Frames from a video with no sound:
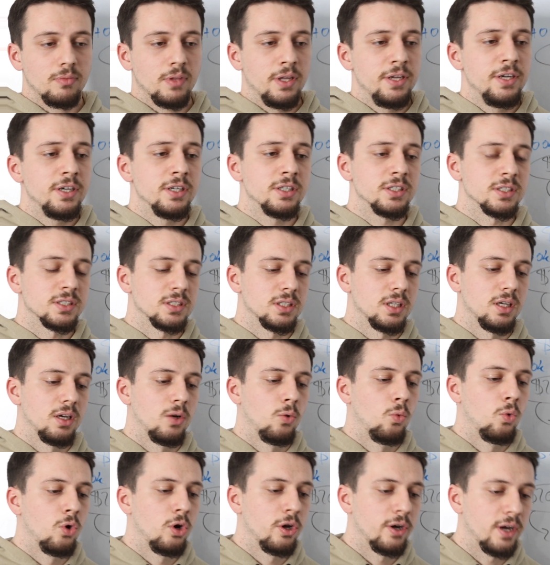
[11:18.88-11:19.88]
here's
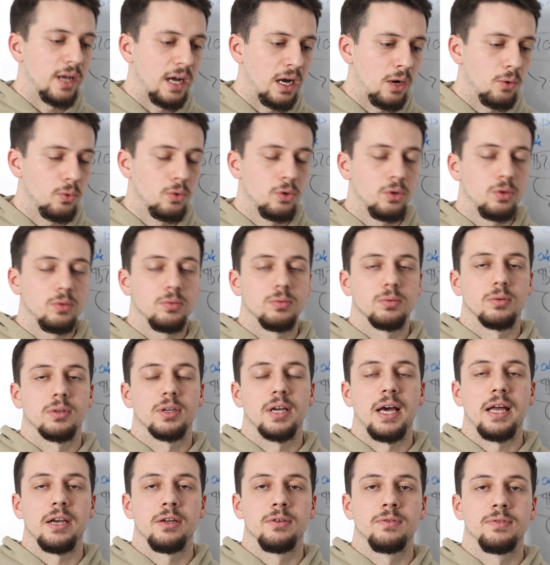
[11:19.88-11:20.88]
what I will
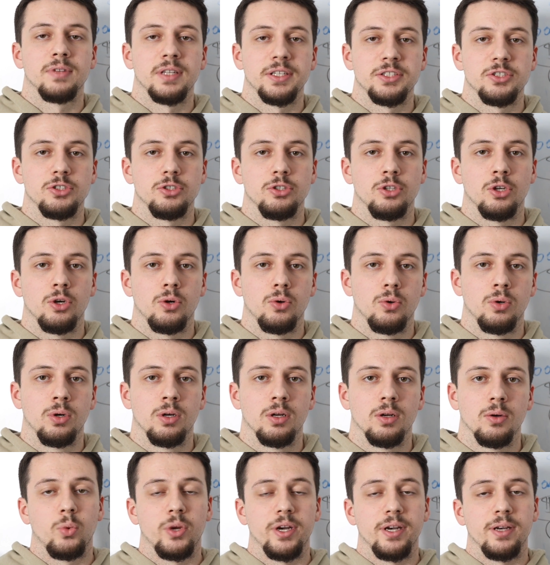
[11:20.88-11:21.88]
kind of let you know
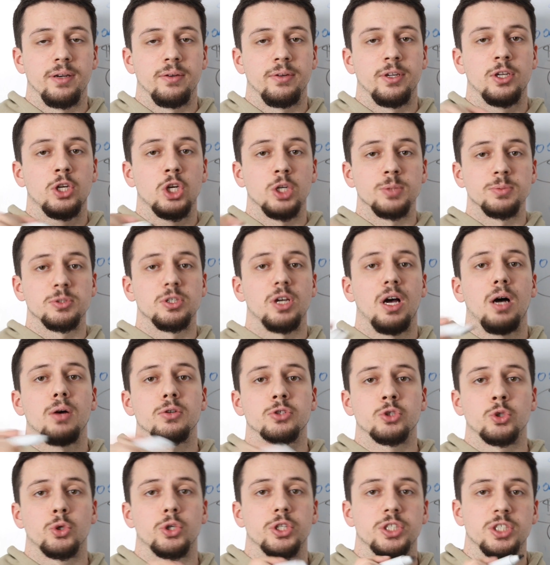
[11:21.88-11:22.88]
when it comes to
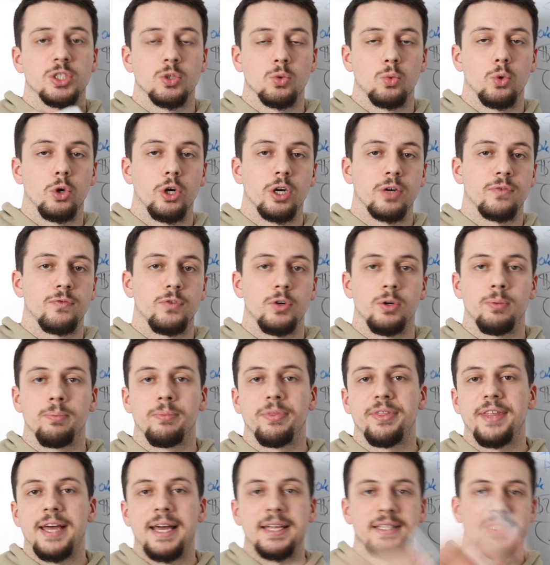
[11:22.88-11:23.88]
outsourcing work
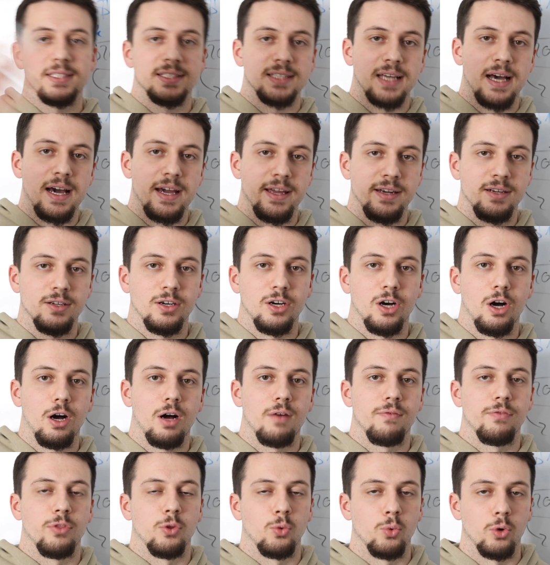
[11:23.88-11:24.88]
from that side
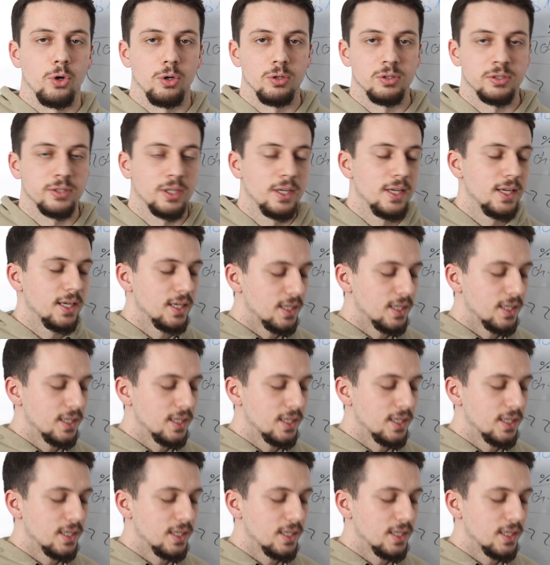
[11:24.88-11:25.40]
of the world.